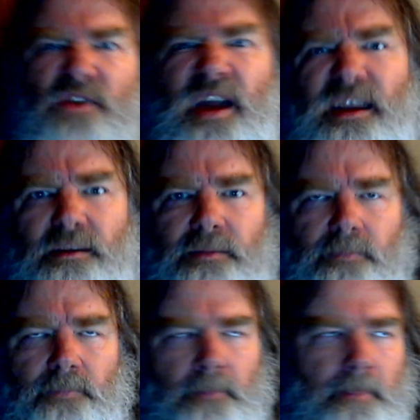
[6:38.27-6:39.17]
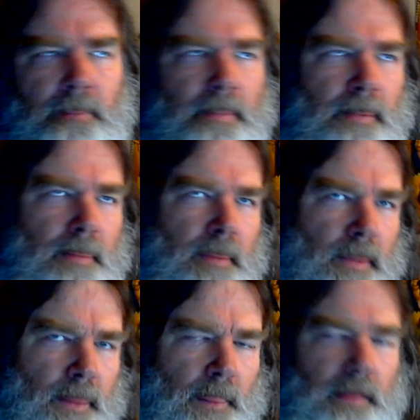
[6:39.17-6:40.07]
right?
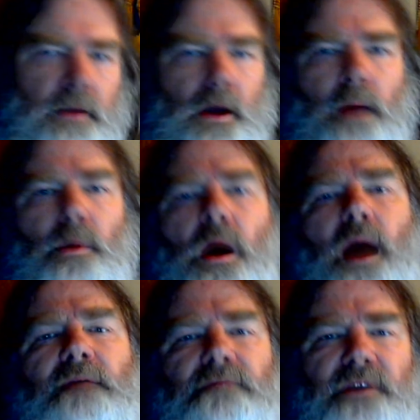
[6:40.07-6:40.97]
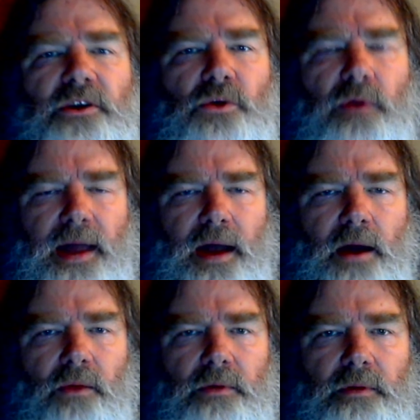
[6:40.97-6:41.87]
Come on, figure it out.